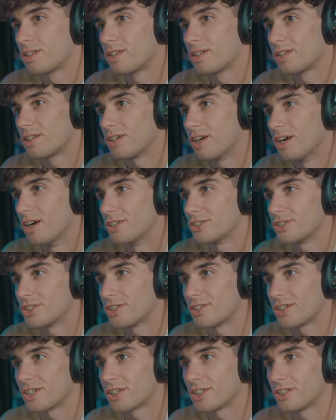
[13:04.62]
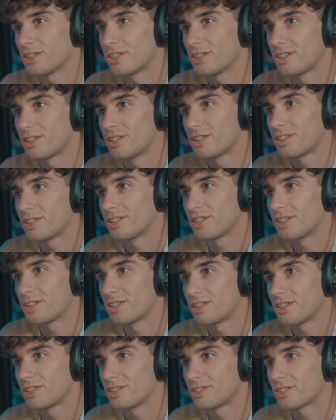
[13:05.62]
Oh, is she thinking?
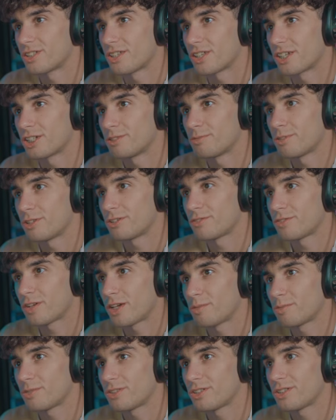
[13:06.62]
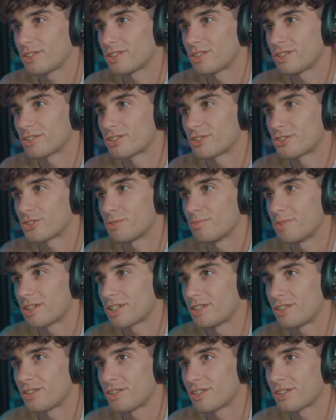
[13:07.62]
She's thinking about her family. Is the trip making her
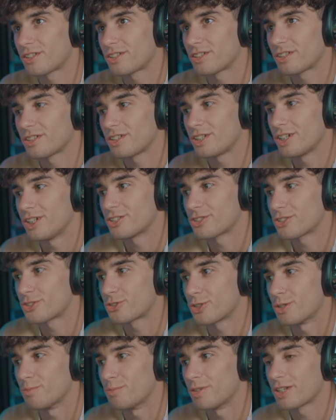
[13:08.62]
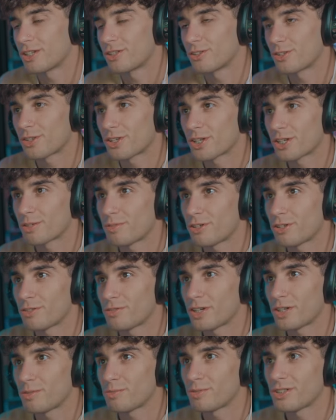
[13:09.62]
think? Is the trip making her think about her
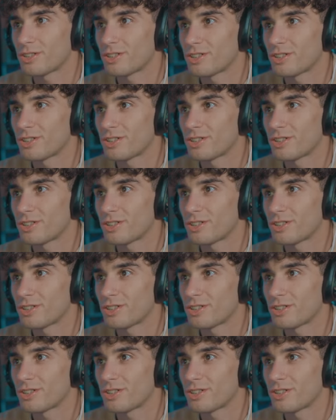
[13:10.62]
family?